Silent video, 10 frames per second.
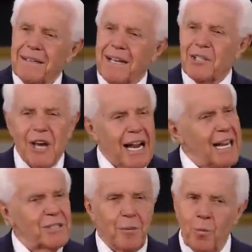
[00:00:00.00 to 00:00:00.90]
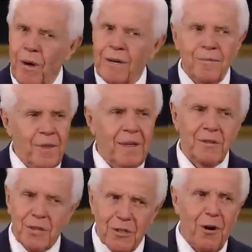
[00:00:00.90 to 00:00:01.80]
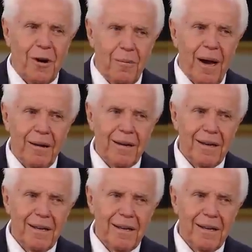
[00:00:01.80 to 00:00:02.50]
because i got some wonderful things to talk about